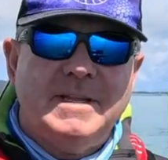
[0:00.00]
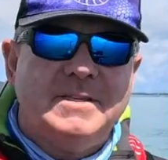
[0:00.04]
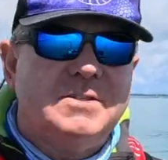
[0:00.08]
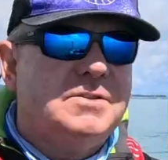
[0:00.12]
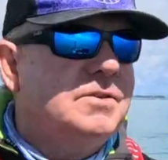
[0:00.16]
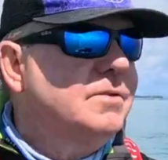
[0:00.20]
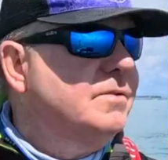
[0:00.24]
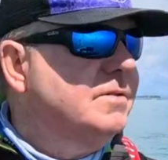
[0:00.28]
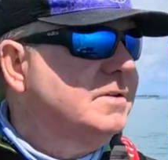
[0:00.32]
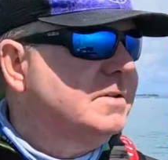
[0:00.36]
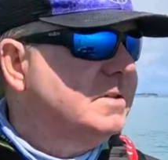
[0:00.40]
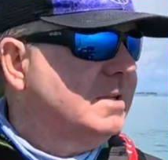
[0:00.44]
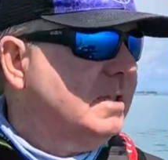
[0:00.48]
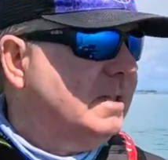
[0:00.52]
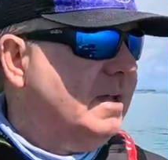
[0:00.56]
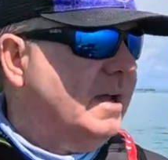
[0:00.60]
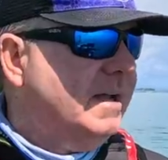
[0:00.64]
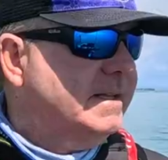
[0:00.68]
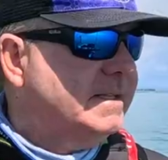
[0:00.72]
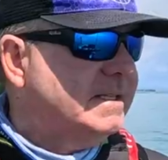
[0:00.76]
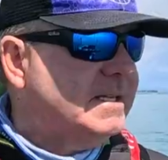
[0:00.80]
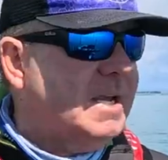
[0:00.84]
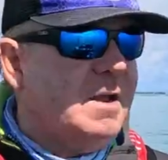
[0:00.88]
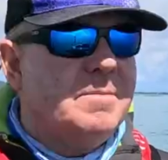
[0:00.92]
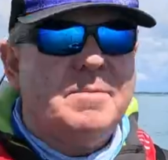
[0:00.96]
As soon as the
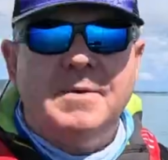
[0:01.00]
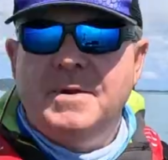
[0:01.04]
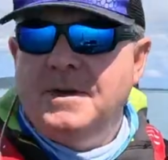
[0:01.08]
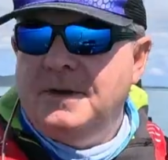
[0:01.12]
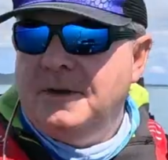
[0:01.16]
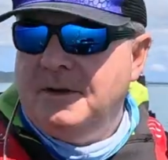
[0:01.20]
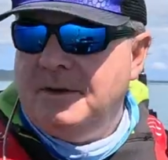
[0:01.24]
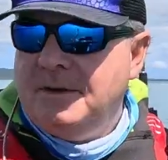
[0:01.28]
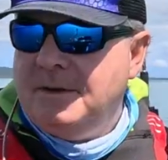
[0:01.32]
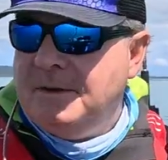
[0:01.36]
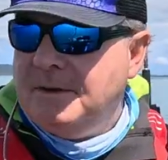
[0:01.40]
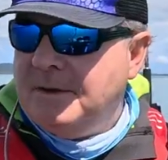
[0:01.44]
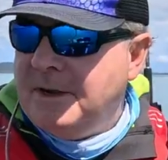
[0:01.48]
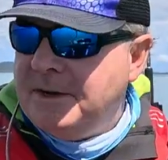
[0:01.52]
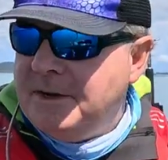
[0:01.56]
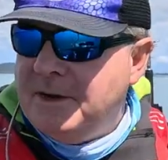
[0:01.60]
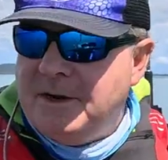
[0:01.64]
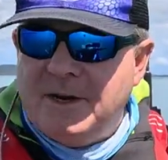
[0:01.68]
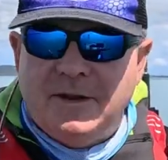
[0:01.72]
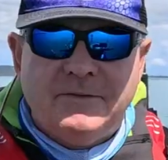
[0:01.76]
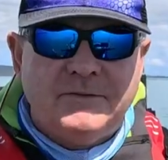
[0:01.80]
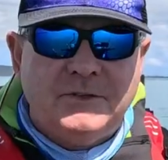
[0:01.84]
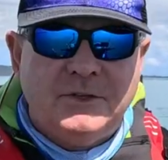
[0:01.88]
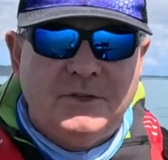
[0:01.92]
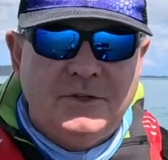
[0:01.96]
light's up and I
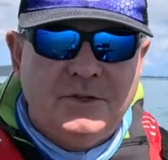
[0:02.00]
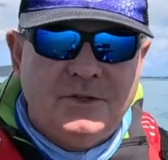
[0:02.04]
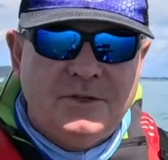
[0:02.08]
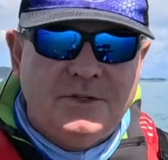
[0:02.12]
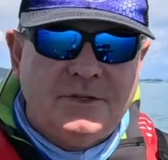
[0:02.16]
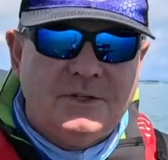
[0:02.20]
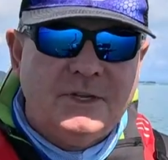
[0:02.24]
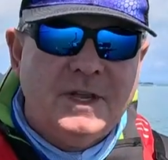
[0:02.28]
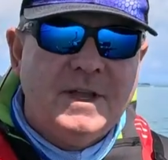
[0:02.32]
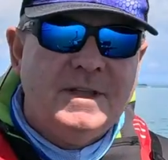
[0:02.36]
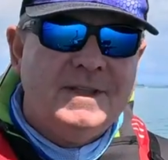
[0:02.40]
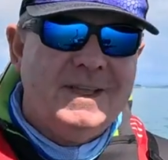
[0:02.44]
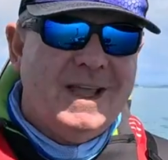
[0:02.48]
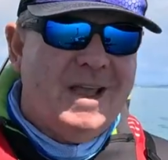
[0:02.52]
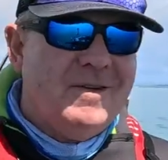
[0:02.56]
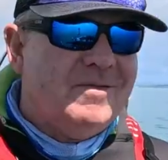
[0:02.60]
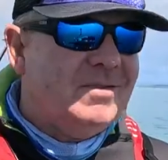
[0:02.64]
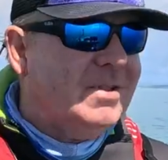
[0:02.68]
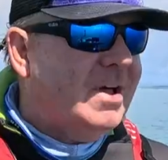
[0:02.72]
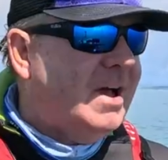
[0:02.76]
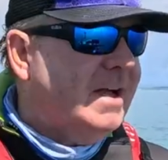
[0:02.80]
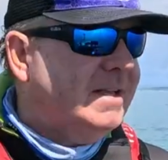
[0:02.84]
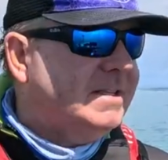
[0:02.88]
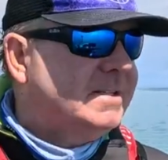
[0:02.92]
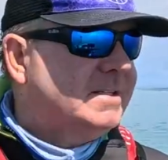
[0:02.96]
don't have to use nav
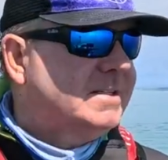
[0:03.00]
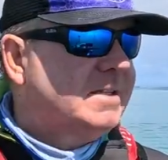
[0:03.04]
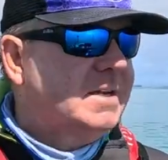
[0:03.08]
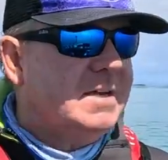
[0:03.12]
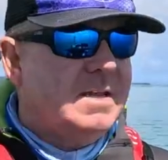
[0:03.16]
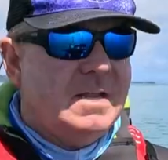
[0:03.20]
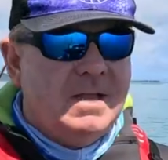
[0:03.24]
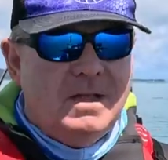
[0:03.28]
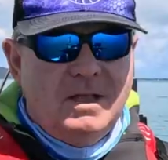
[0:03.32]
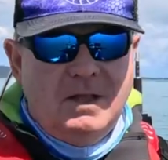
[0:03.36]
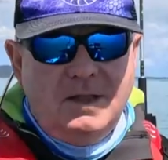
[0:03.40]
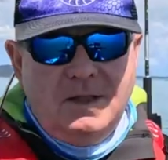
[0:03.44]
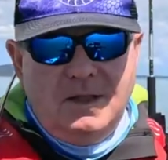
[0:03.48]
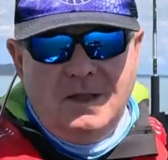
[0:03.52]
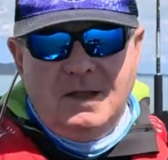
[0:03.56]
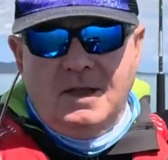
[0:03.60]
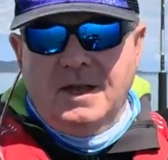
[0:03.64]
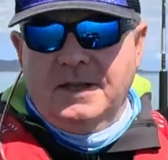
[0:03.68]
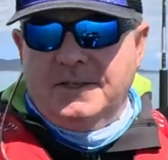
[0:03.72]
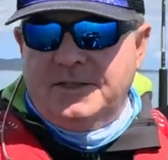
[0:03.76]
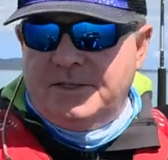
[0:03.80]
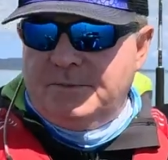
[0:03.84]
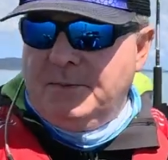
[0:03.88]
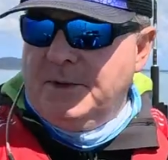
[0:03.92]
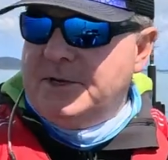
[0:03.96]
lights,
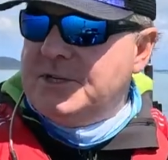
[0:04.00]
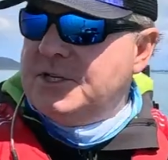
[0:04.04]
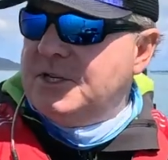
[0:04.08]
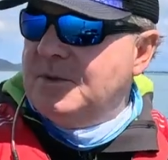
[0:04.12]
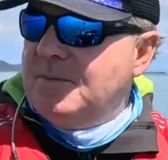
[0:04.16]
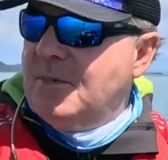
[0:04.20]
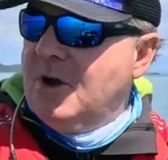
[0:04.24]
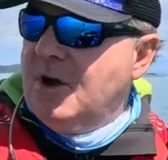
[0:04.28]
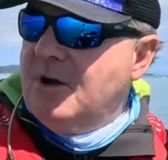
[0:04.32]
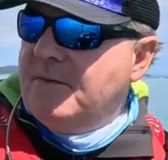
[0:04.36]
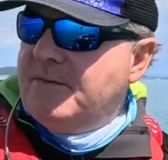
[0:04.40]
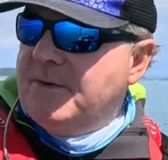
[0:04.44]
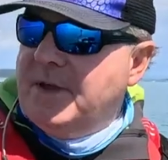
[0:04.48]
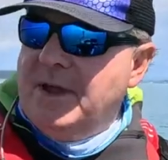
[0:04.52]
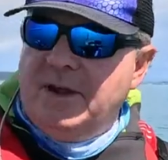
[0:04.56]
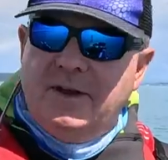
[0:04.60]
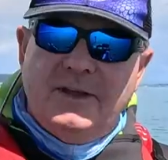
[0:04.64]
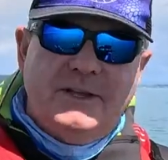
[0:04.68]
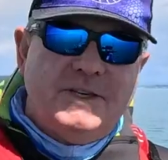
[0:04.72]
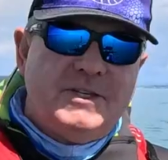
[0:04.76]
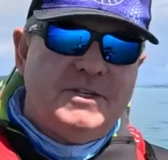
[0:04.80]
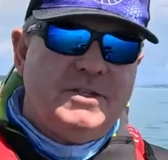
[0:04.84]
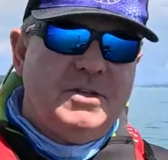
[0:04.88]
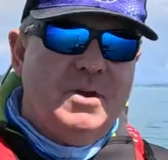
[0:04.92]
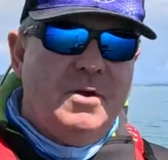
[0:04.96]
I switch them off and
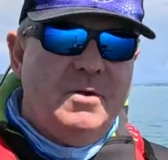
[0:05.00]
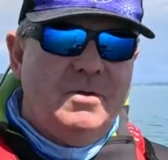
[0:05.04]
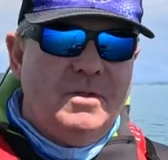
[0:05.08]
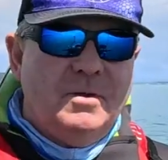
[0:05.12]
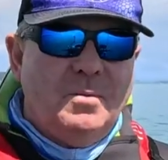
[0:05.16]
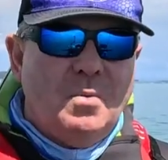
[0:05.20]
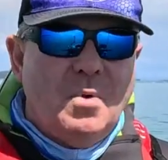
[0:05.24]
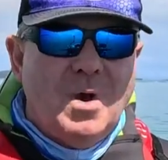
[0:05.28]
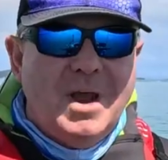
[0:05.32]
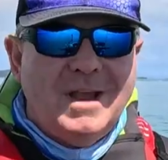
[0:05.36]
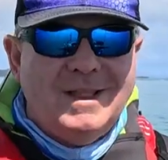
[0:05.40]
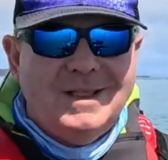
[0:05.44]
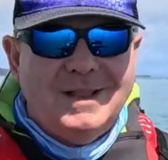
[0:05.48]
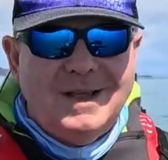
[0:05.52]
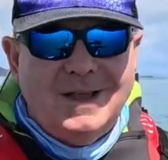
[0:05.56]
I stow the white